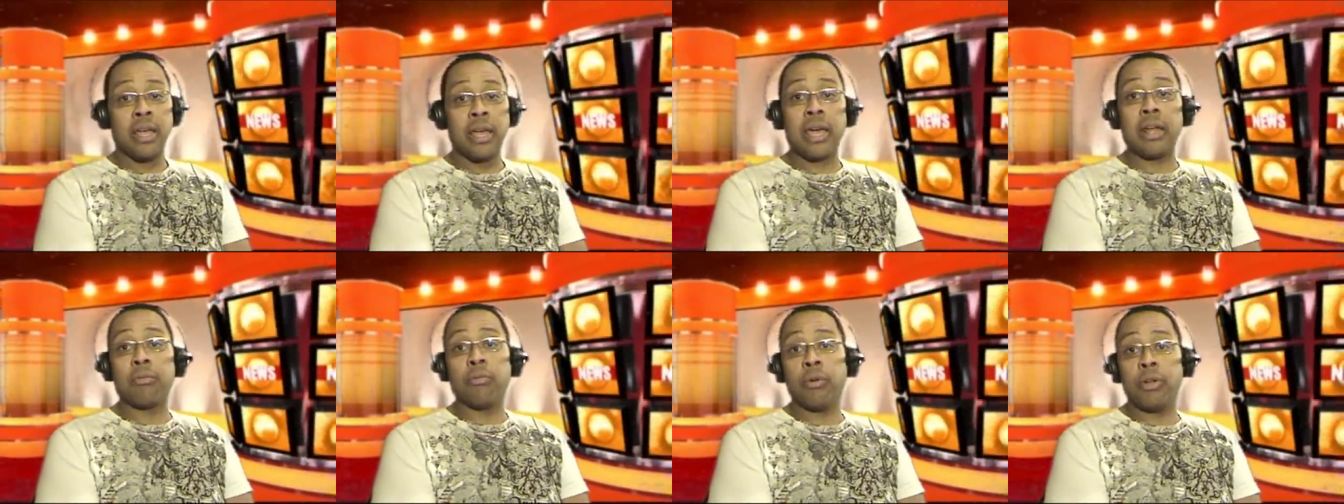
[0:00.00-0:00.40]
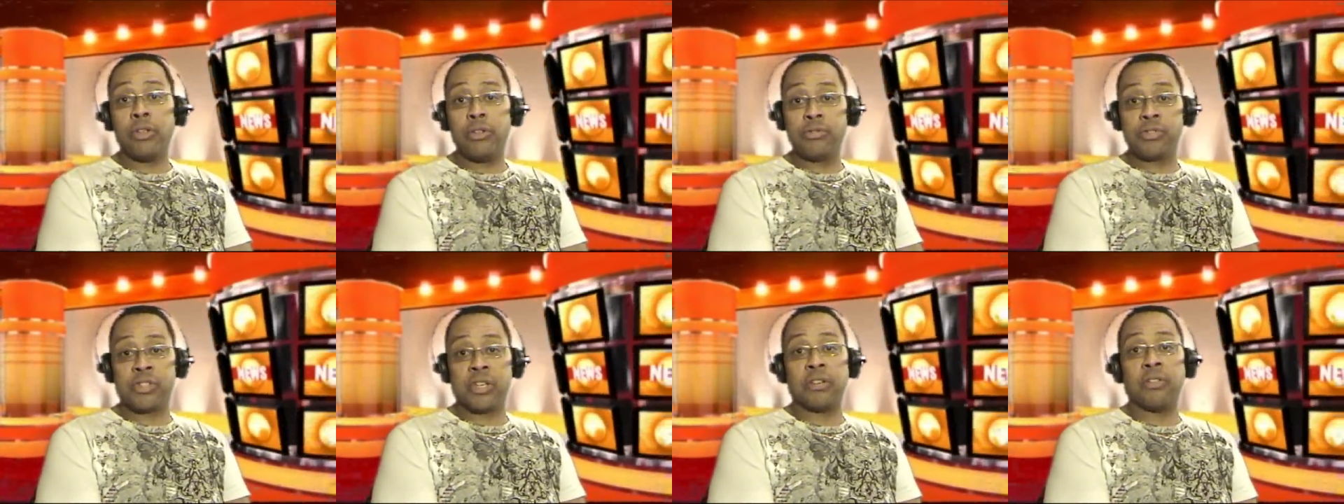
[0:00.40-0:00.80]
That'd run
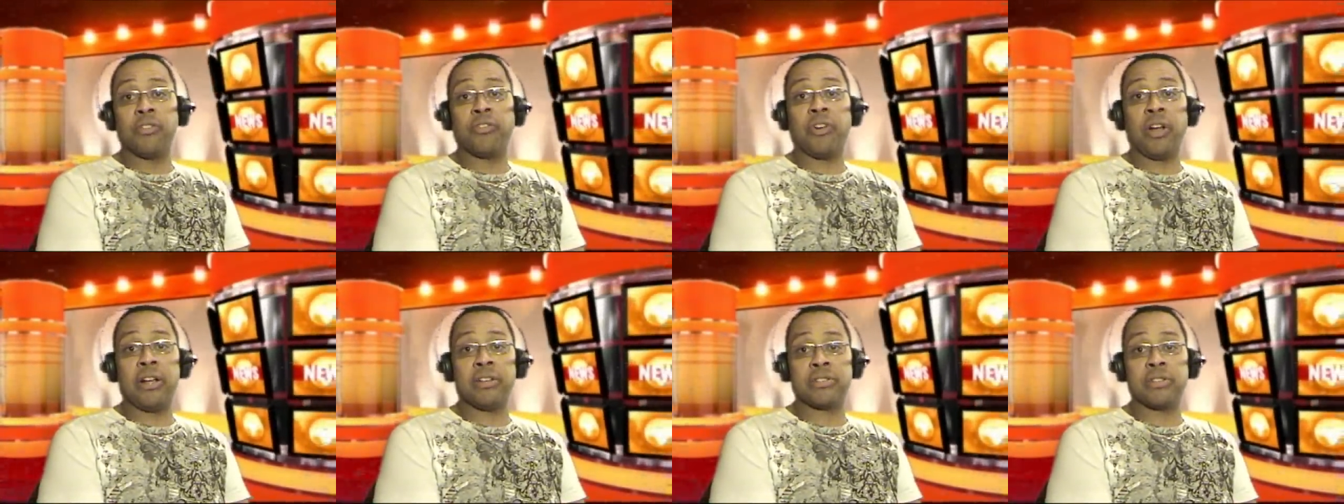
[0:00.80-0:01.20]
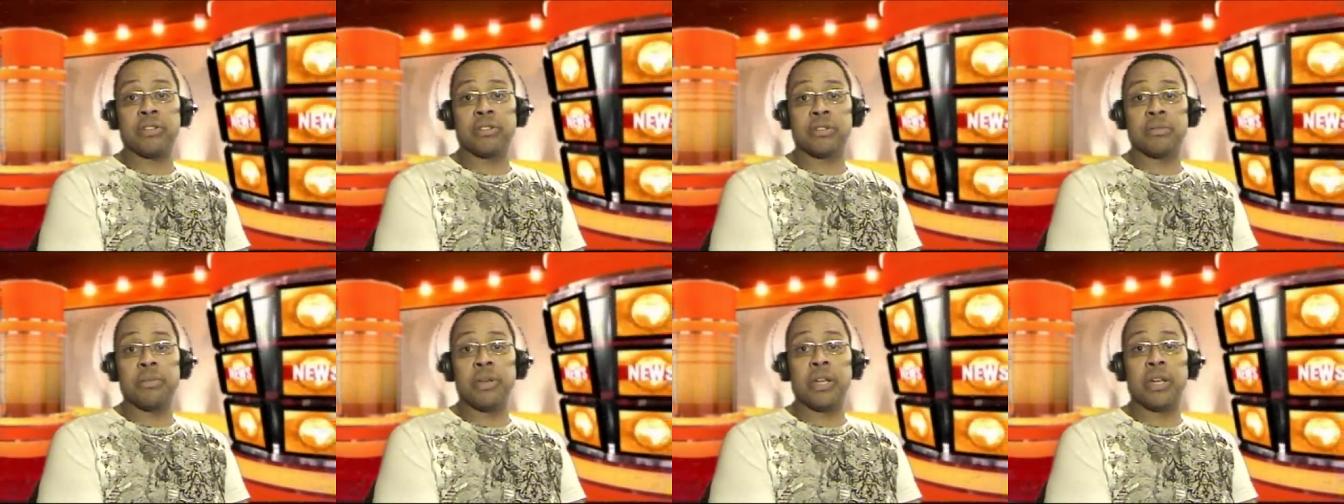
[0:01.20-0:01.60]
you seventy-five
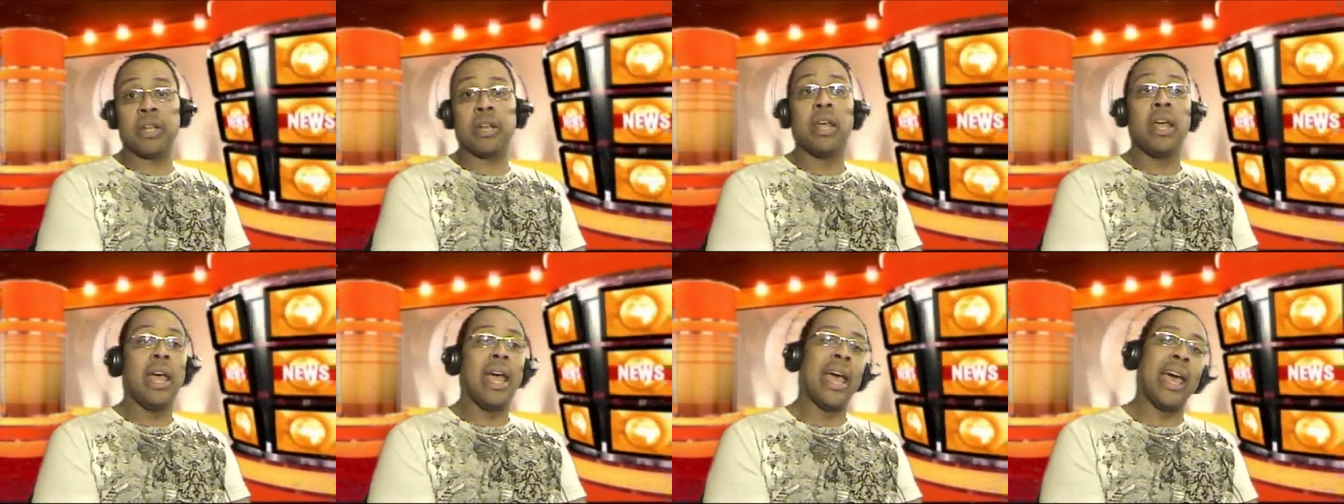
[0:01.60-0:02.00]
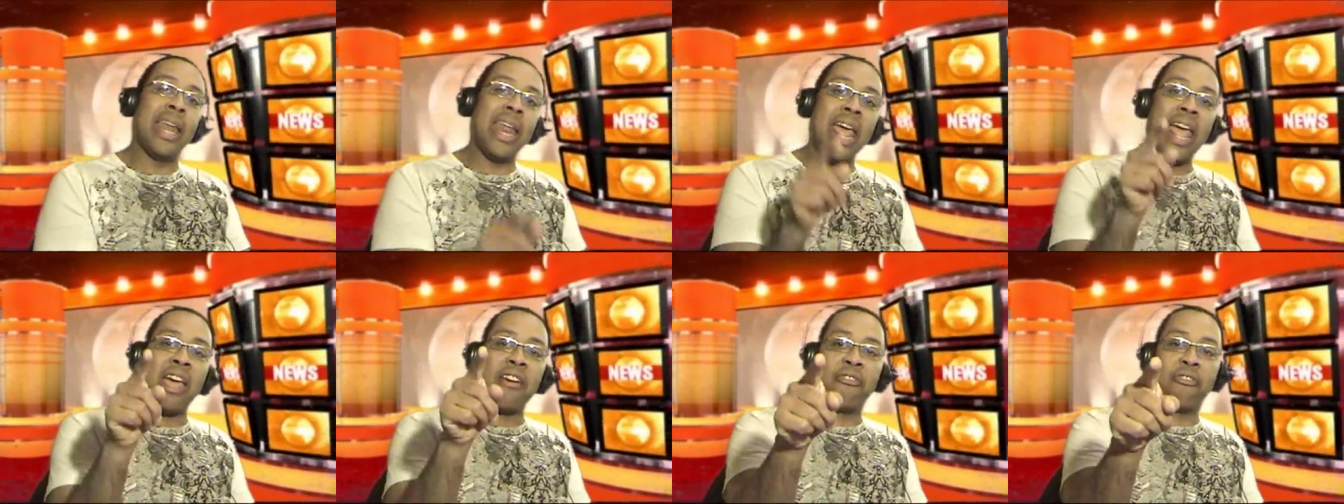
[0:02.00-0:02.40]
cents a minute.
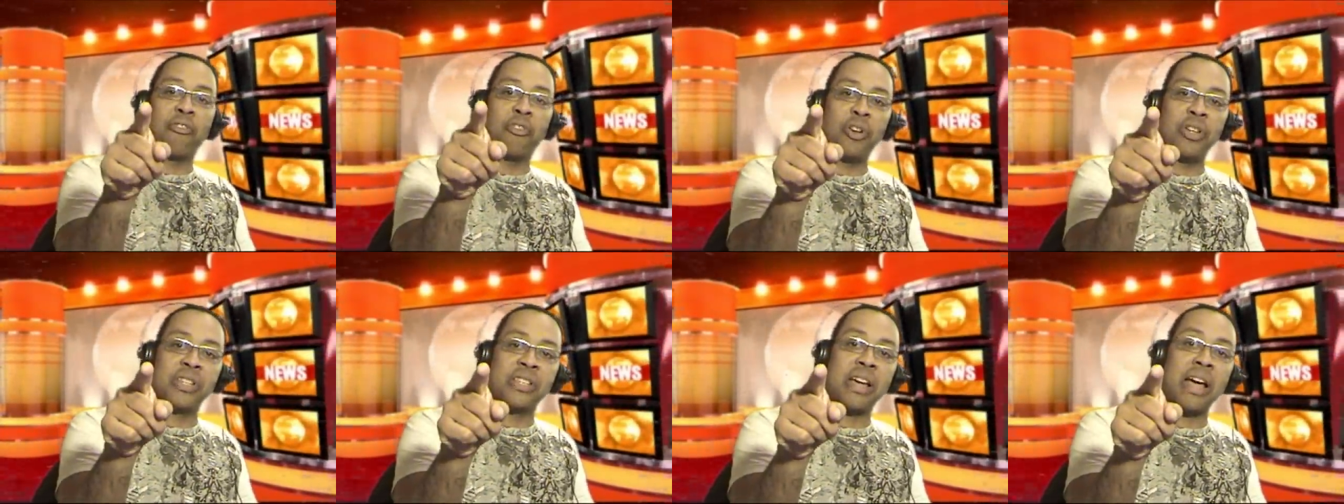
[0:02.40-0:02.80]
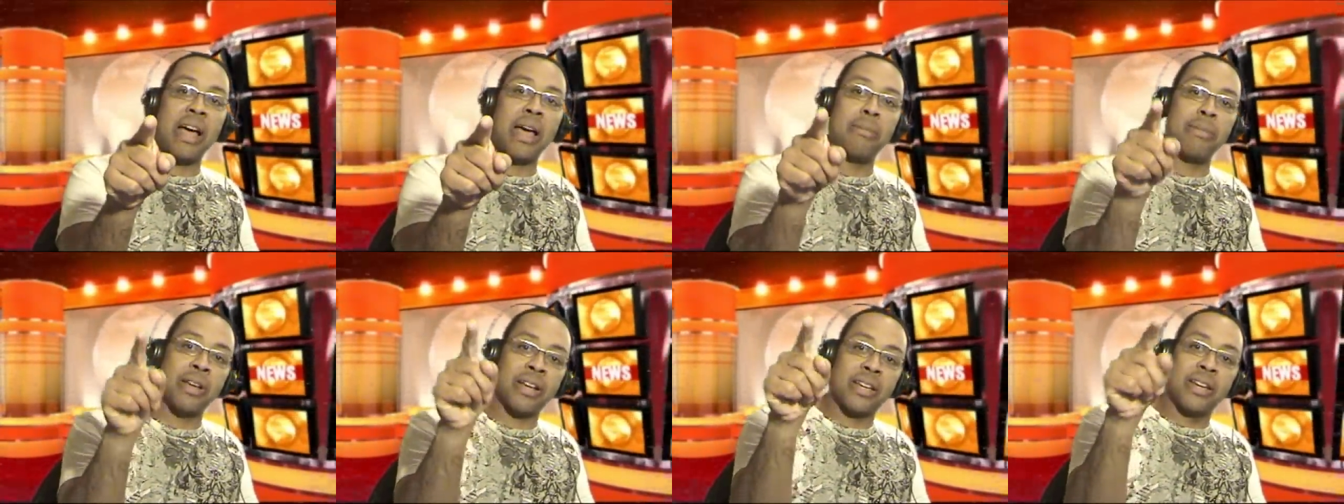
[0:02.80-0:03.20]
And every
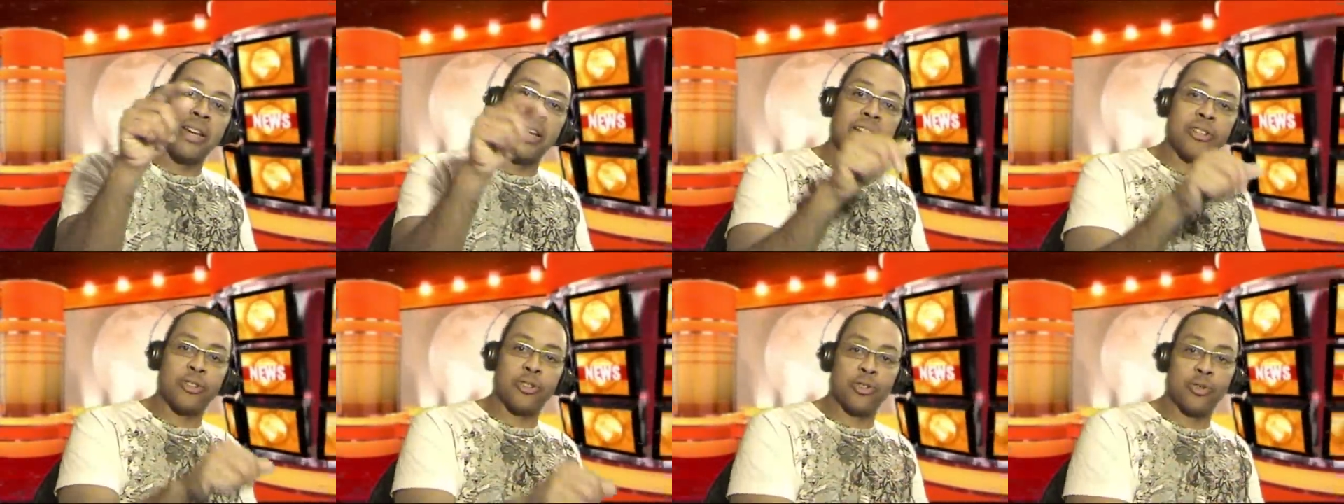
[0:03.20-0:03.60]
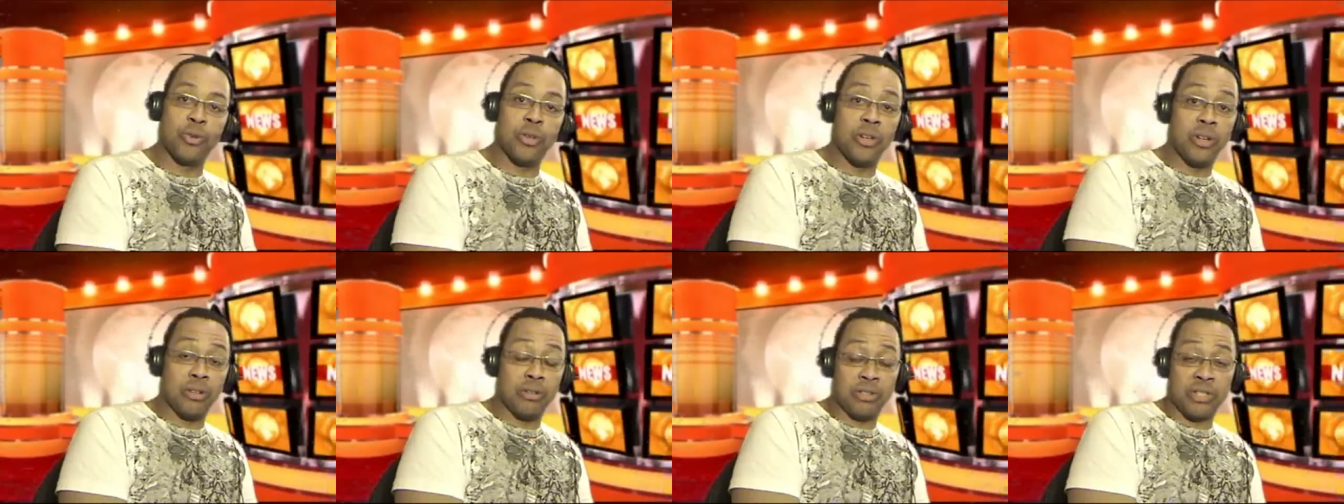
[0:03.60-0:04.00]
time it connected to
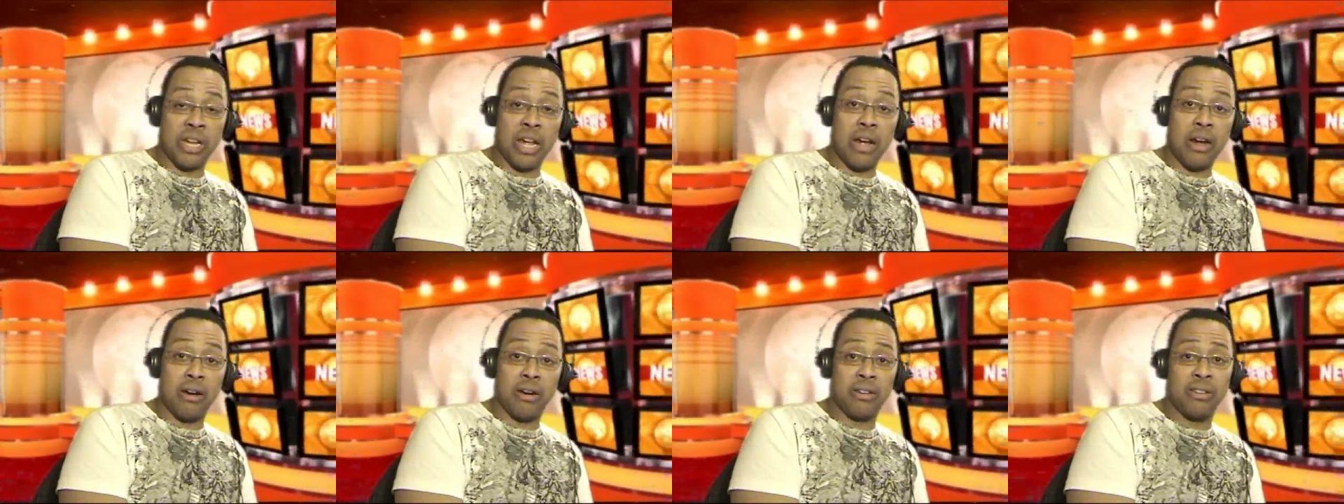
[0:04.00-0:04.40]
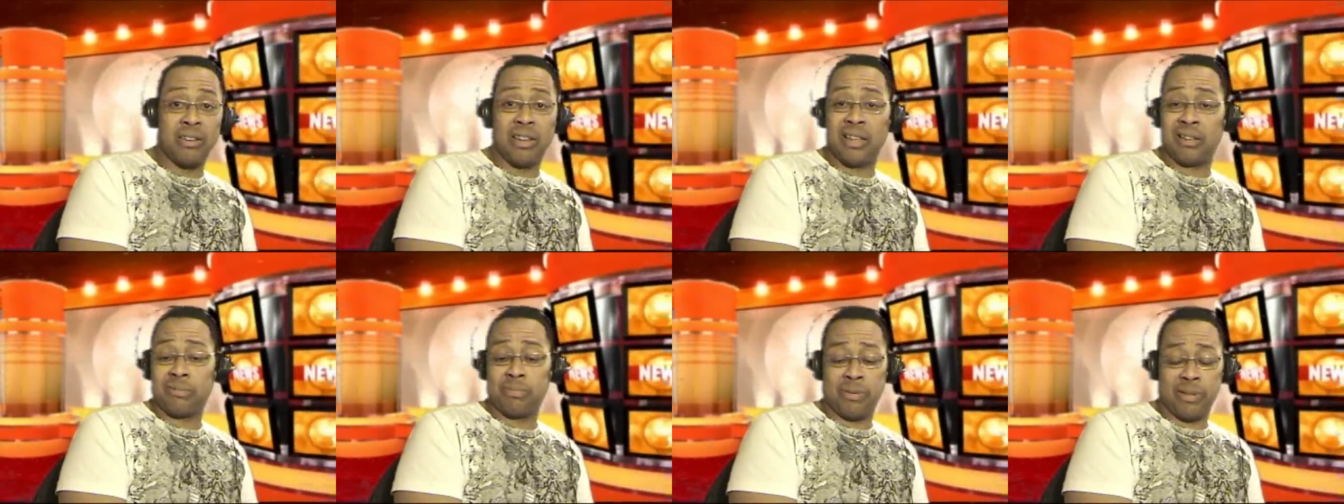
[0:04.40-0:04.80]
another tower, you'd
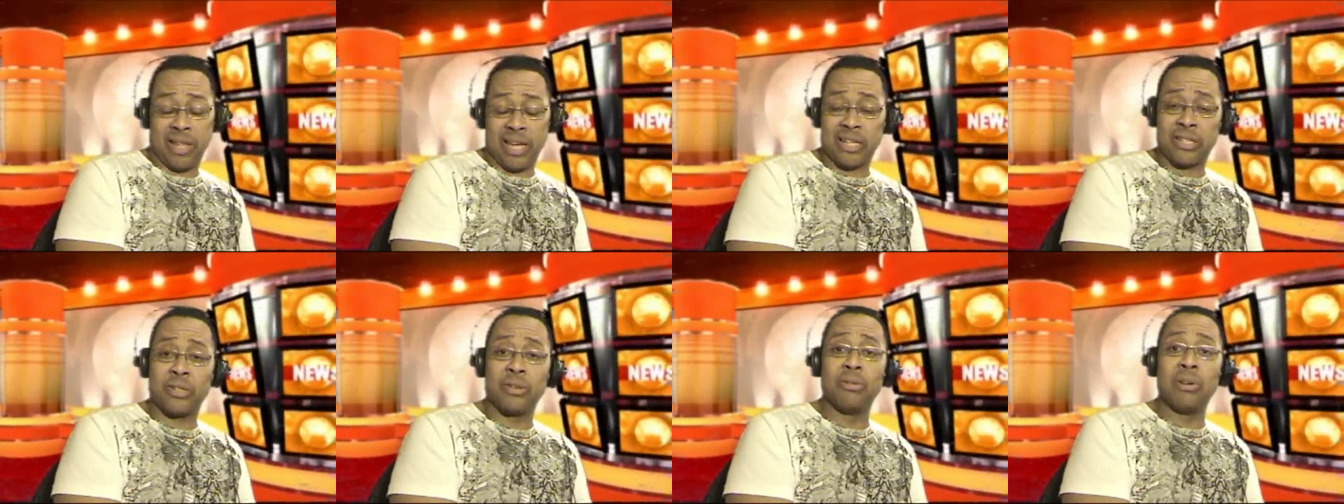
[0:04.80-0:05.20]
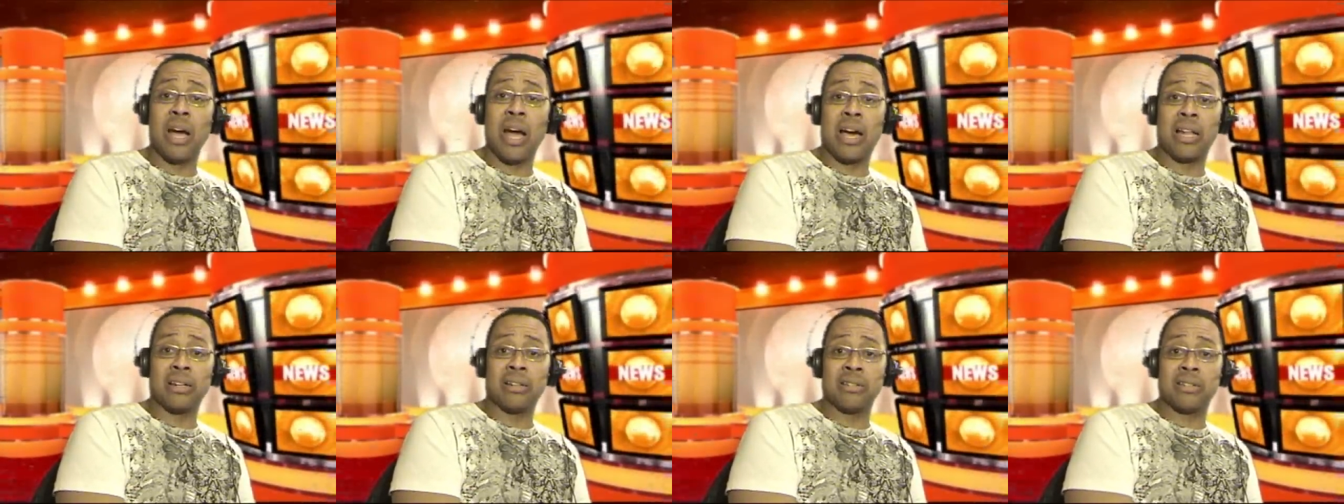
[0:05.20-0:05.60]
have to pay like two
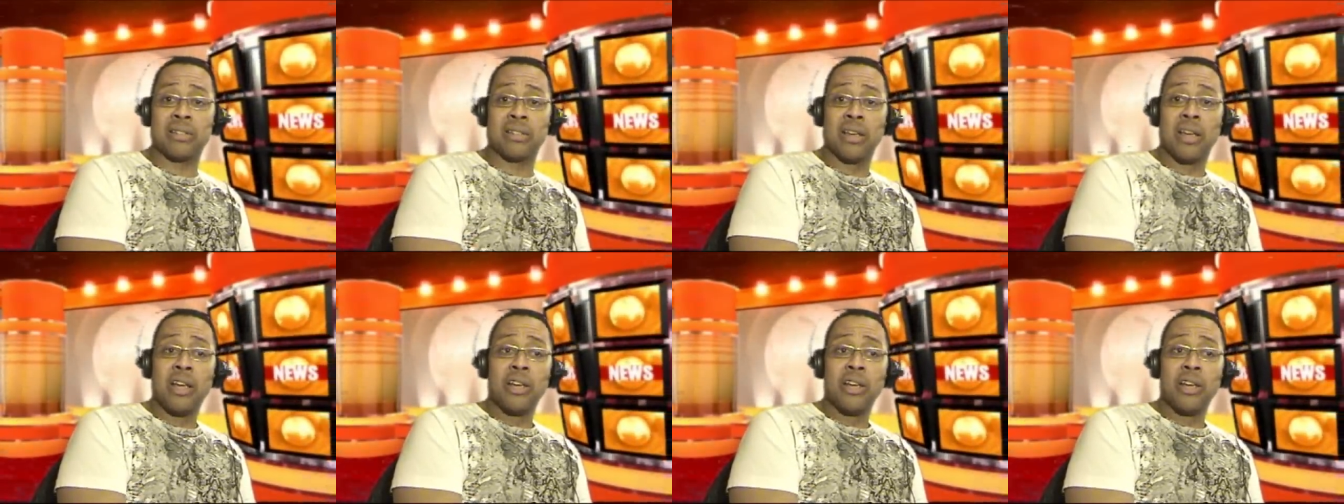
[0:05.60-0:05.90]
dollars.